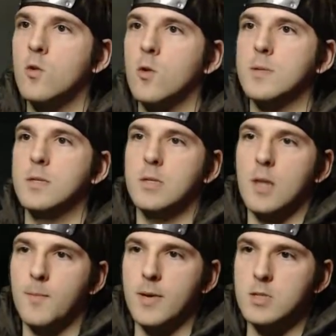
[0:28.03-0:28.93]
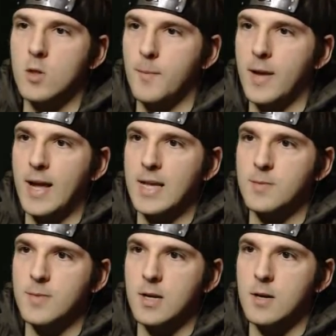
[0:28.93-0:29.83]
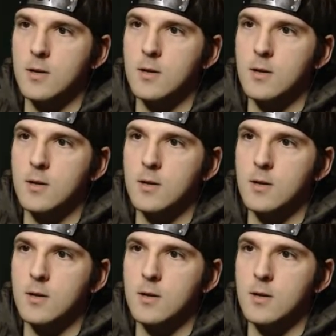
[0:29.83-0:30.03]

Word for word: corpse and dump it. Sorry, mate, it has to be done.